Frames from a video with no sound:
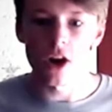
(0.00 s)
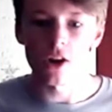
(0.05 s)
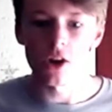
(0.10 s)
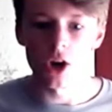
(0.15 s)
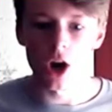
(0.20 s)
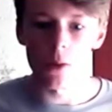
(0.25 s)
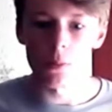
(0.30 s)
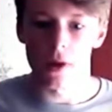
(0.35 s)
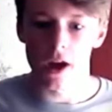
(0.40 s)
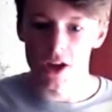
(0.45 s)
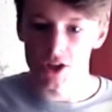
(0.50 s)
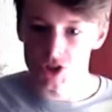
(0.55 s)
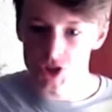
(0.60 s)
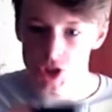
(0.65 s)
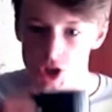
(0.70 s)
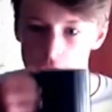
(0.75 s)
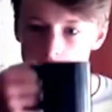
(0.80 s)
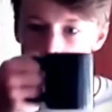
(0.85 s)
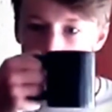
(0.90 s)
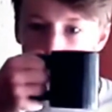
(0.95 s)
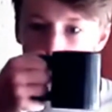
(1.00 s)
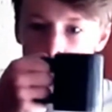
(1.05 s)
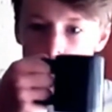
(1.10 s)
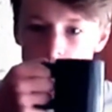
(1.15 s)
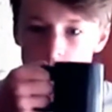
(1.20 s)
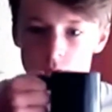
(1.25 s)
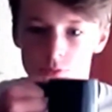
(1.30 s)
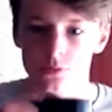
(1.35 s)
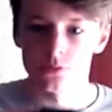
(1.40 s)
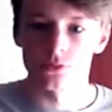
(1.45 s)
Cuppa Joe.
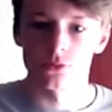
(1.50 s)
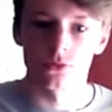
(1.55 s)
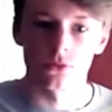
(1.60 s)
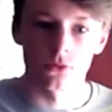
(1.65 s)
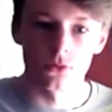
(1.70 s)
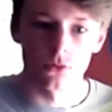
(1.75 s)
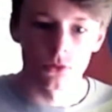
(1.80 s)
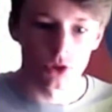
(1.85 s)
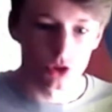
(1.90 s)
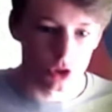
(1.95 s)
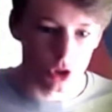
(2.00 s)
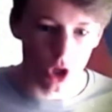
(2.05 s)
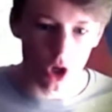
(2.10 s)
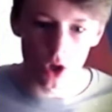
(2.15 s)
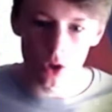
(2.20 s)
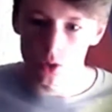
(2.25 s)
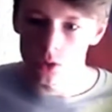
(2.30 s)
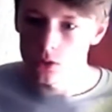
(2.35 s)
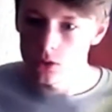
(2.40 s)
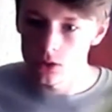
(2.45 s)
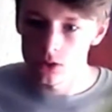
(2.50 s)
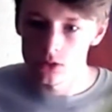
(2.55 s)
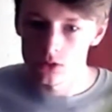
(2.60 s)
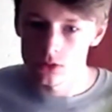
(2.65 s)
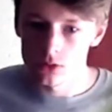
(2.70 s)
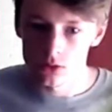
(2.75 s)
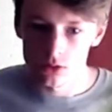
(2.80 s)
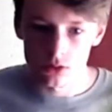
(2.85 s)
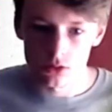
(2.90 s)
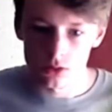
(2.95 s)
So
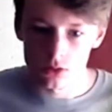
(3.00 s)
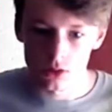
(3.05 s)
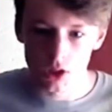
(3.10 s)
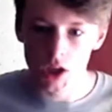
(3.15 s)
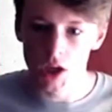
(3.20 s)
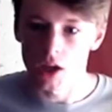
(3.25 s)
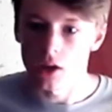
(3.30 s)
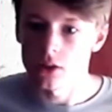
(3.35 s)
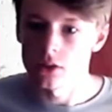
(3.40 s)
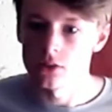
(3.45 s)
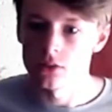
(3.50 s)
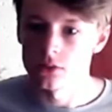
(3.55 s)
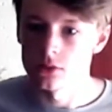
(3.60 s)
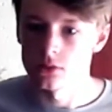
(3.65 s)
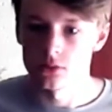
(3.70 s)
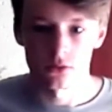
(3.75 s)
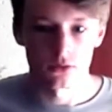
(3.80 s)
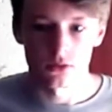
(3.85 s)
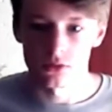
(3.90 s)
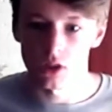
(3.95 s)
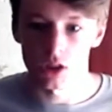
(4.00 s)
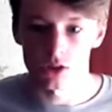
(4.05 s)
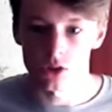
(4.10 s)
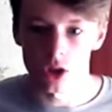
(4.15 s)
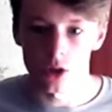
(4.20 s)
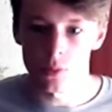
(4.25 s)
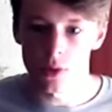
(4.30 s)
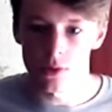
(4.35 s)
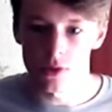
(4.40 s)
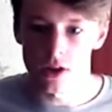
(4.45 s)
yeah, that's
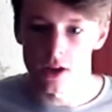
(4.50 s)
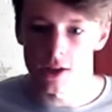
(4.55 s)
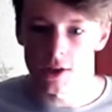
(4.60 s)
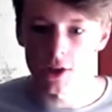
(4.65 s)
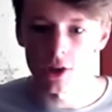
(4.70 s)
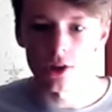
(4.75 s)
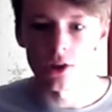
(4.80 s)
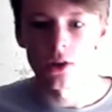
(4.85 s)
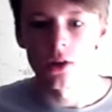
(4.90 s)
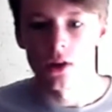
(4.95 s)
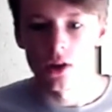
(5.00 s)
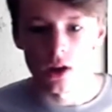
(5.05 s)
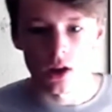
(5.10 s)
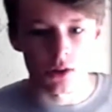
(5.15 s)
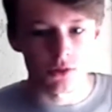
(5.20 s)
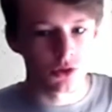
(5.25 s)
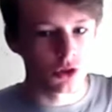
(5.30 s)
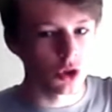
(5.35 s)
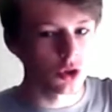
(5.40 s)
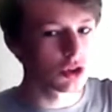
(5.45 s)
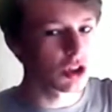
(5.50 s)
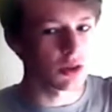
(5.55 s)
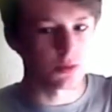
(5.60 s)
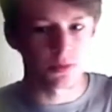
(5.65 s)
going to be really good. And I've chosen this